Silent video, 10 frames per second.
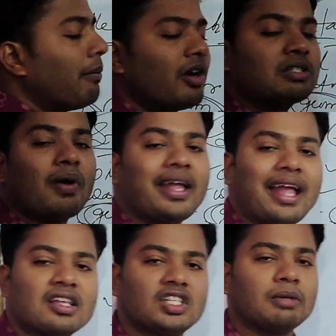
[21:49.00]

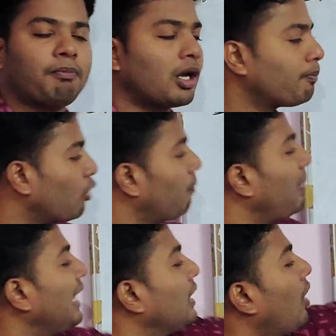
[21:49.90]
emulsifying agent for
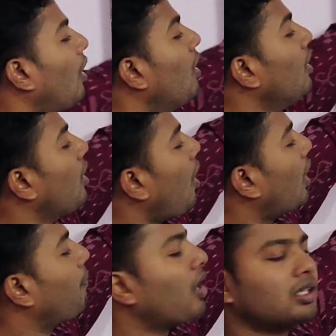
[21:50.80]
fulfilling the
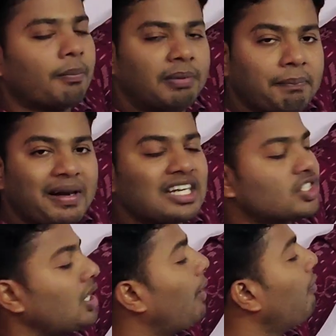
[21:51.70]
or for the
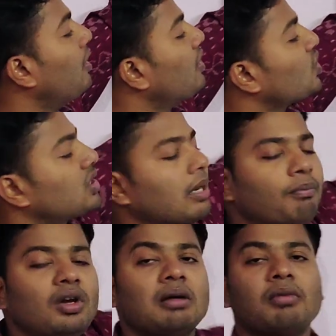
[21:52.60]
preparation of
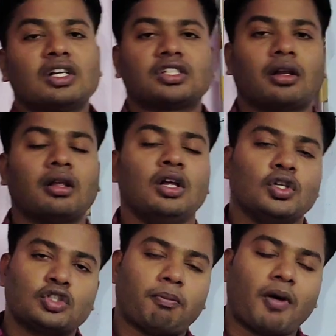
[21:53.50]
stable emulsion.
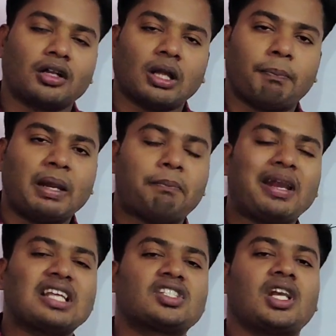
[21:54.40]
So for the
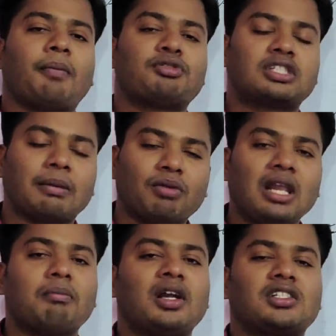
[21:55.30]
preparation of
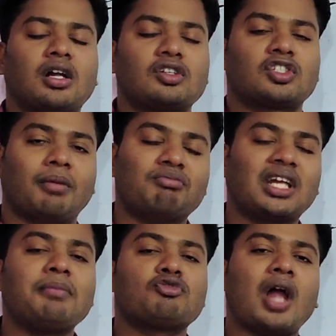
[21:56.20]
stable emulsion,
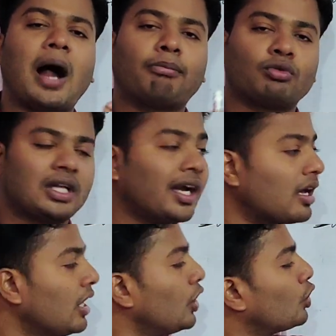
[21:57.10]
sometimes you have to
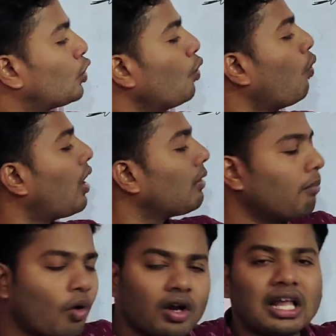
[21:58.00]
take two or
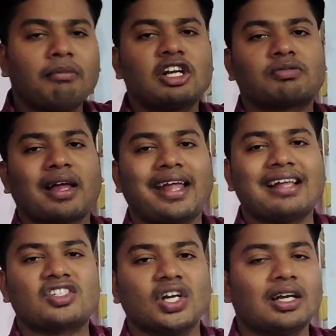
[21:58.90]
more
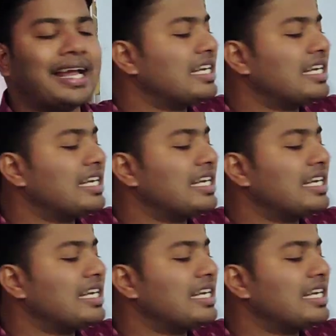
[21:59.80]
emulsifying agent